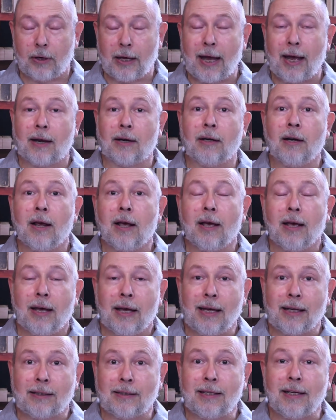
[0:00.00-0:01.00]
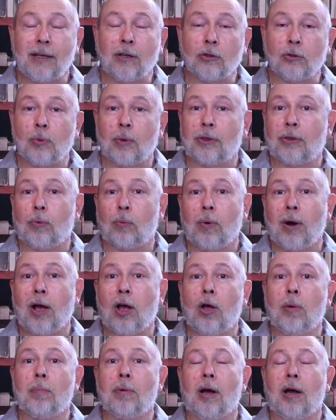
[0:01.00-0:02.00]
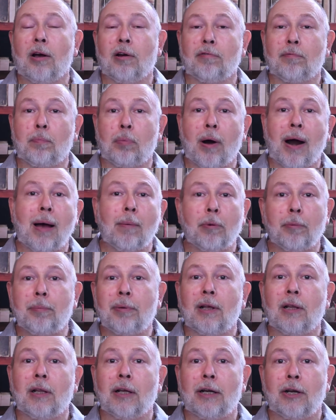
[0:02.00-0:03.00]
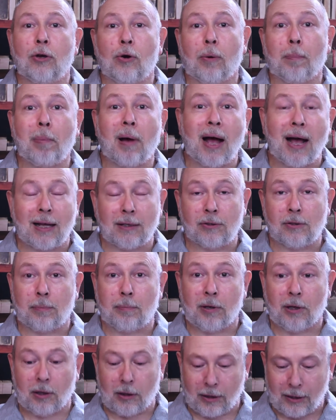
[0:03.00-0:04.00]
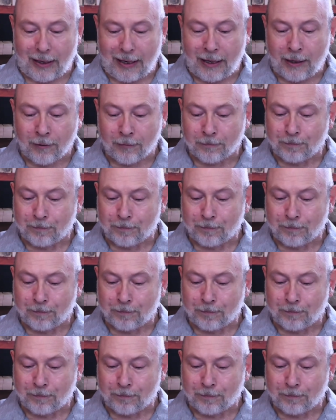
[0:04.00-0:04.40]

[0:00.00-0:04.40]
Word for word: and it deals with the realm of probability or possibility.